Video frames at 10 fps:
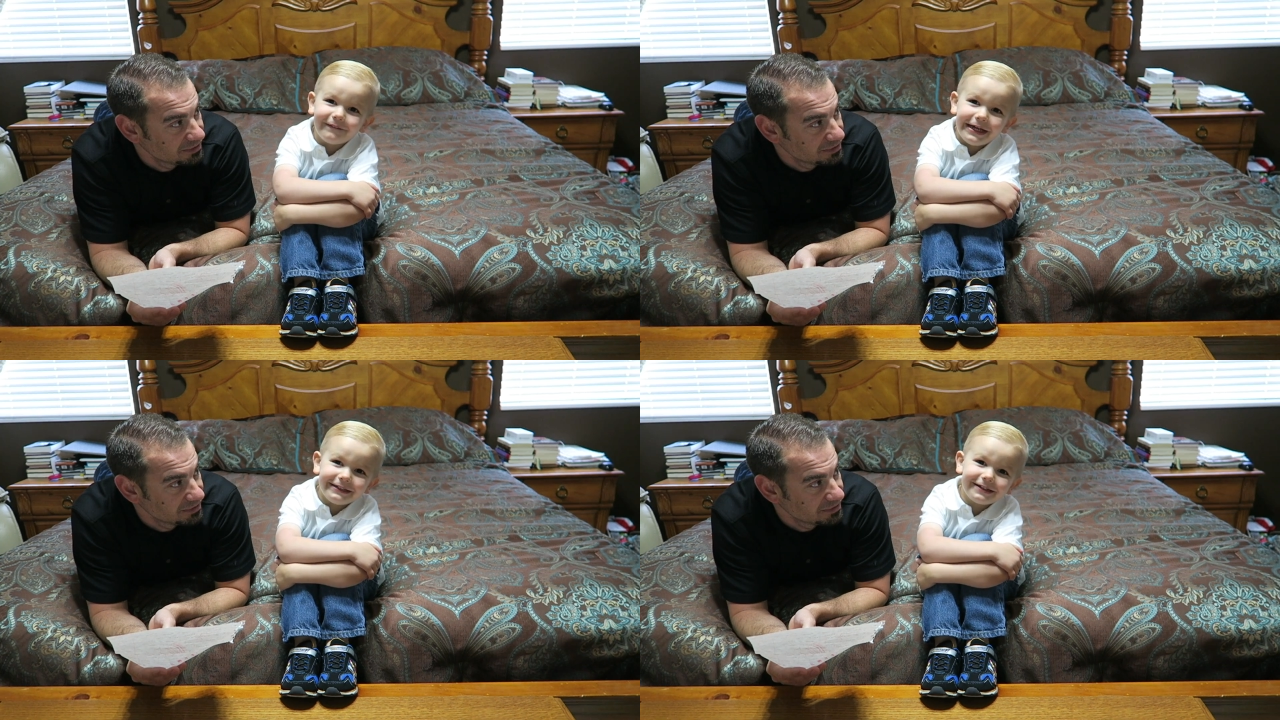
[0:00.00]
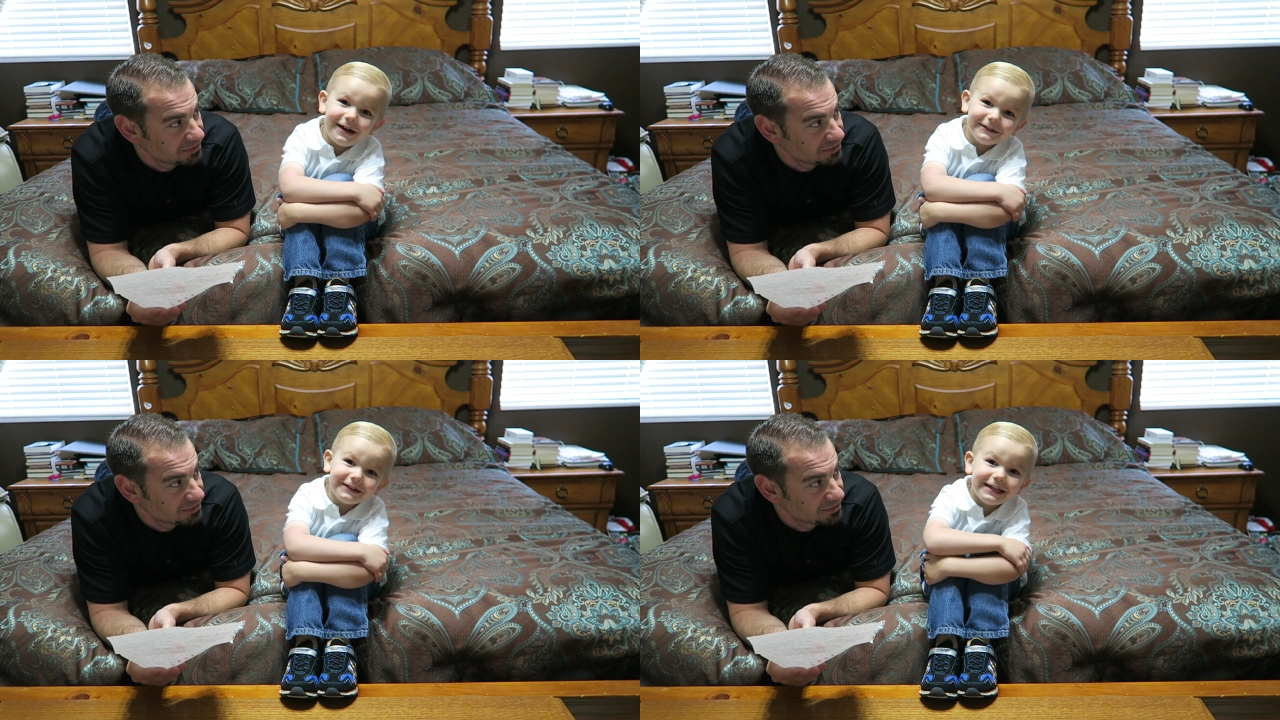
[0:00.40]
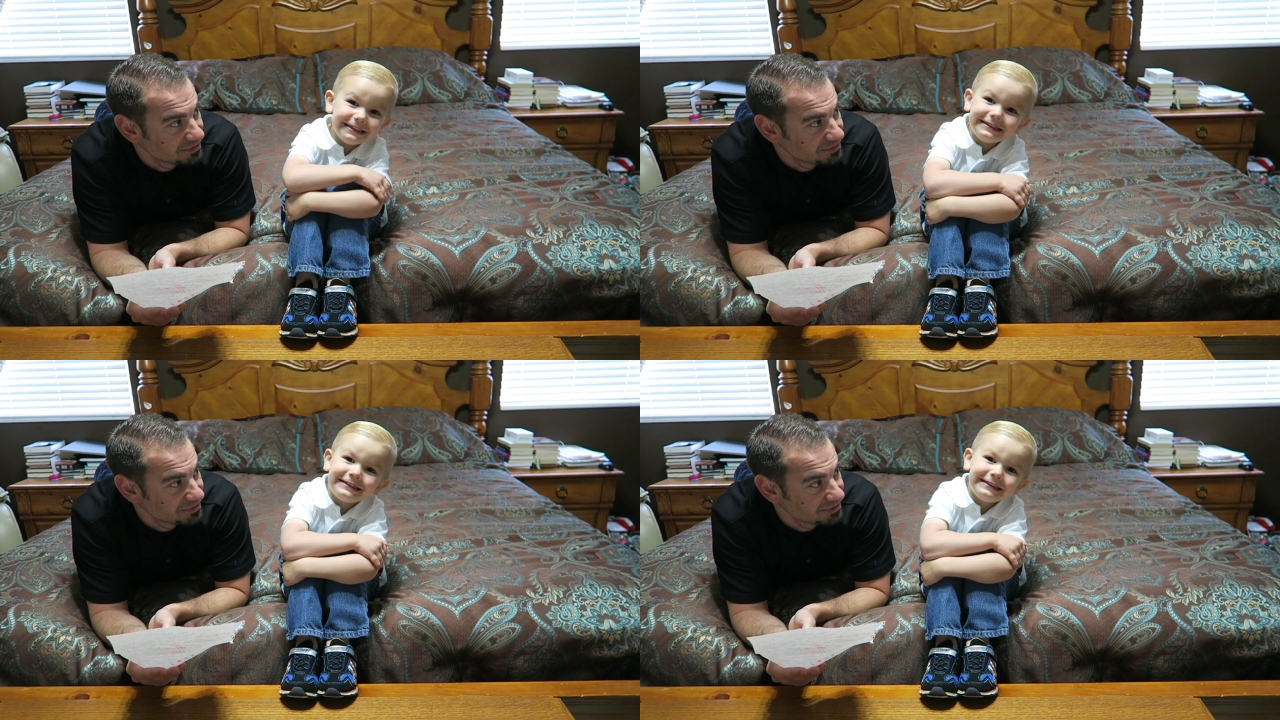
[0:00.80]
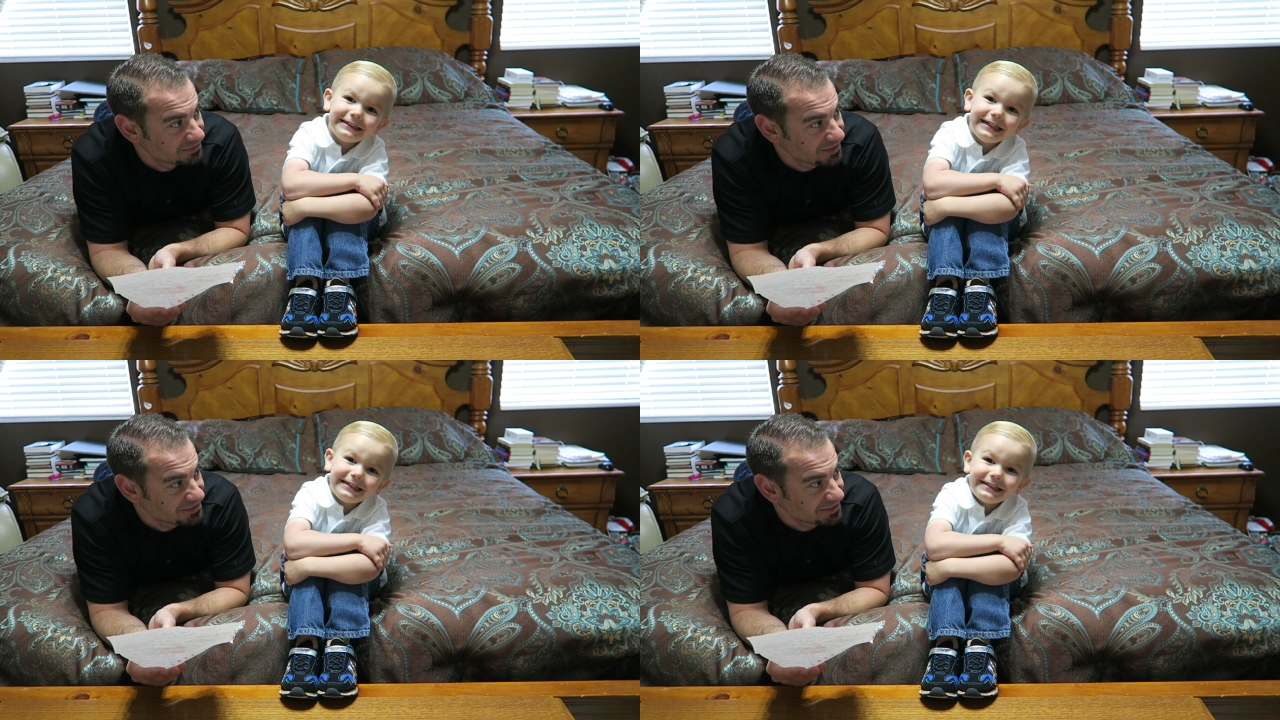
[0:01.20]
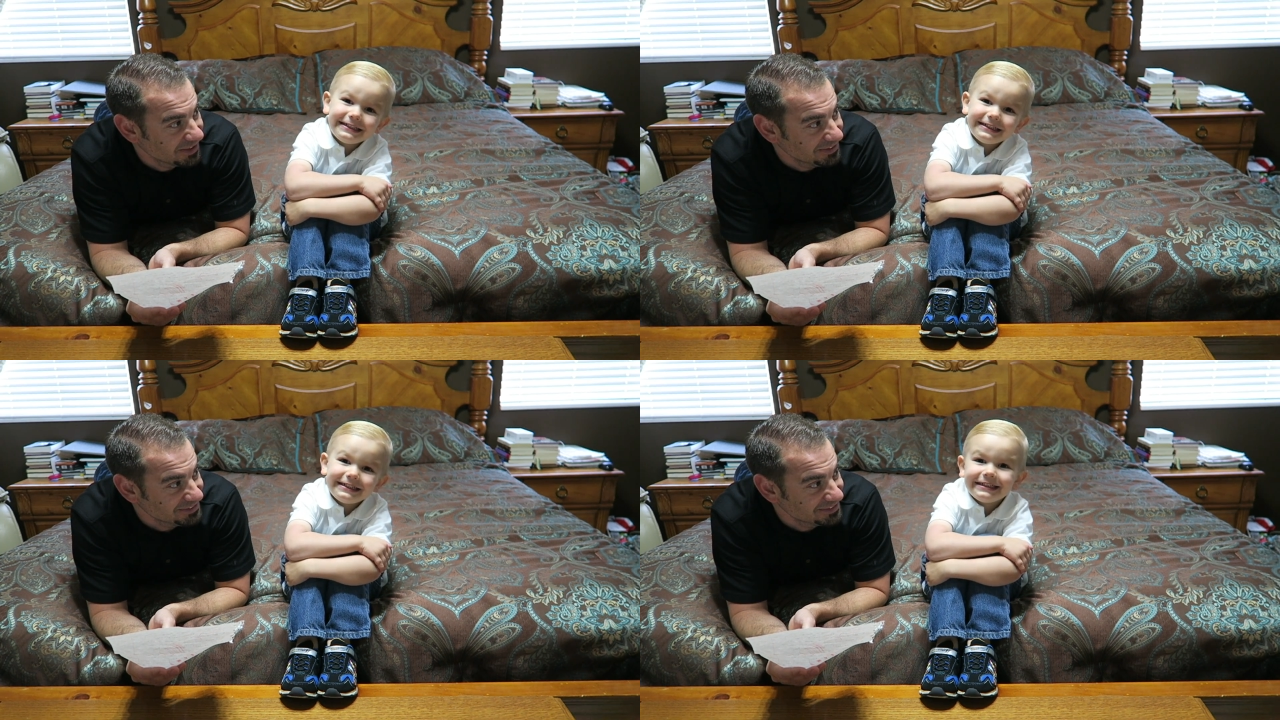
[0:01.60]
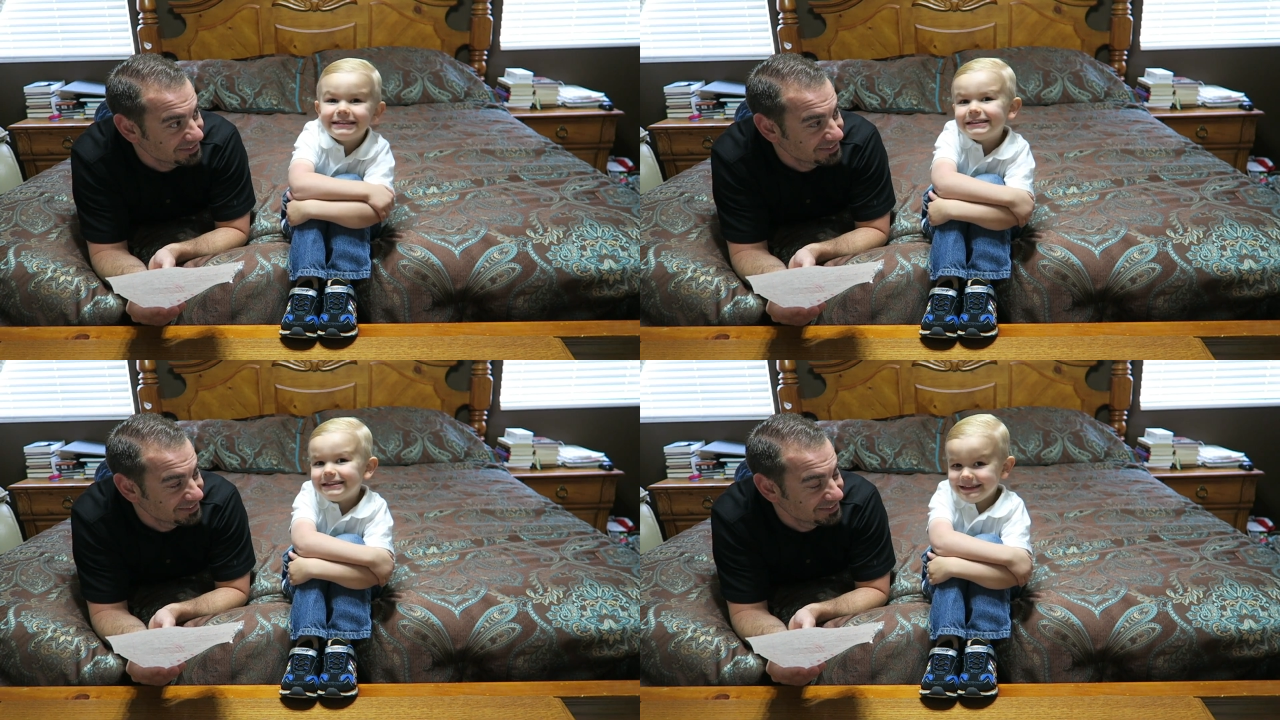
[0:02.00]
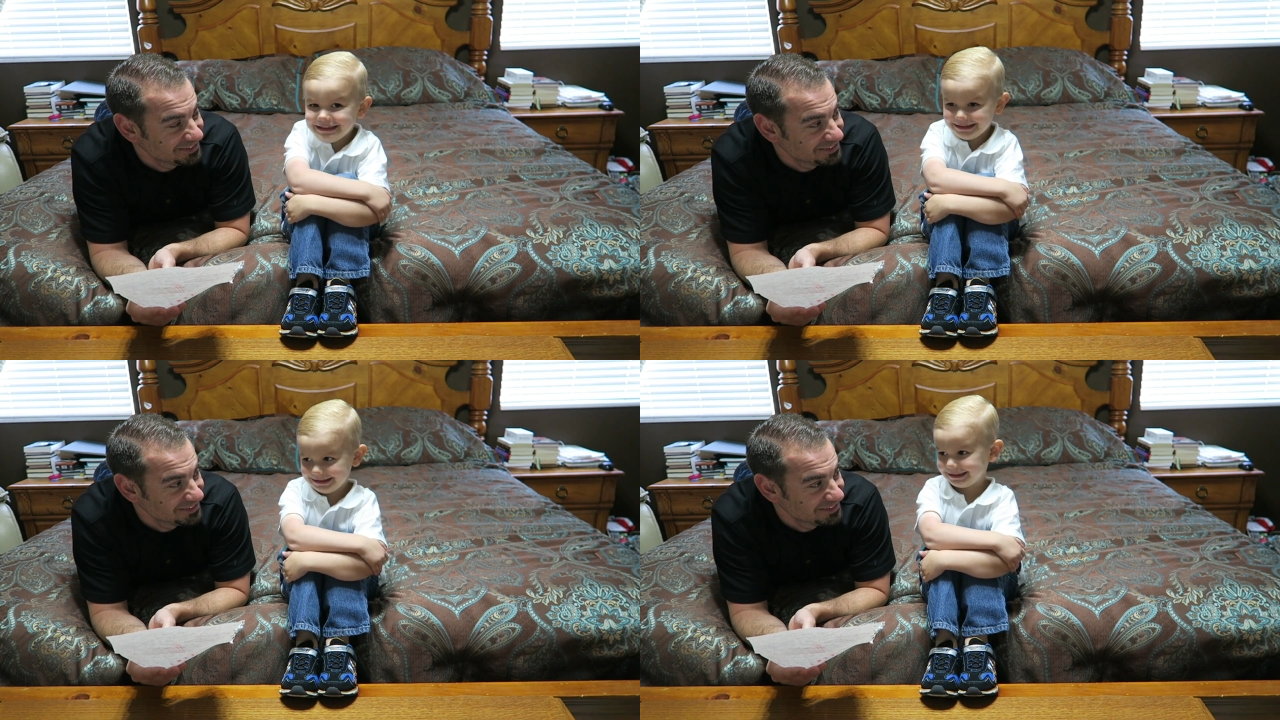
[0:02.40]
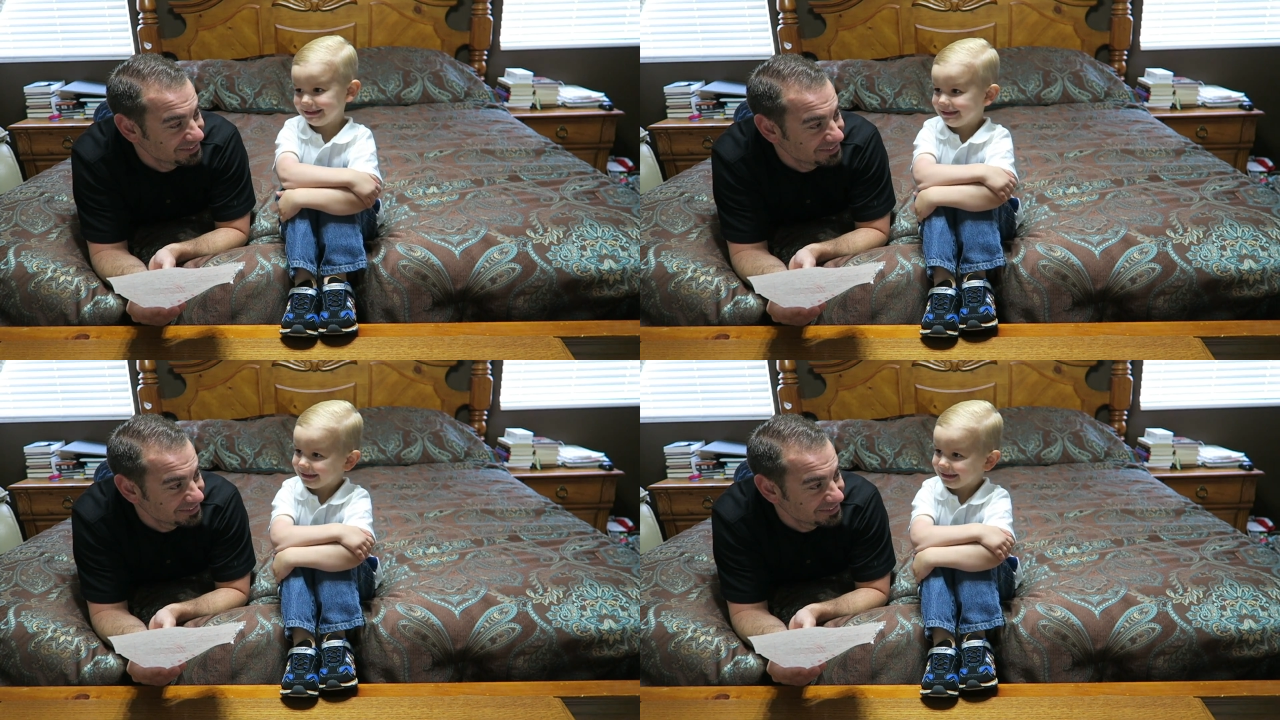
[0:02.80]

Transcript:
Speaker 1: of race cars on.
Speaker 2: Race cars?
Speaker 1: Mm-hmm.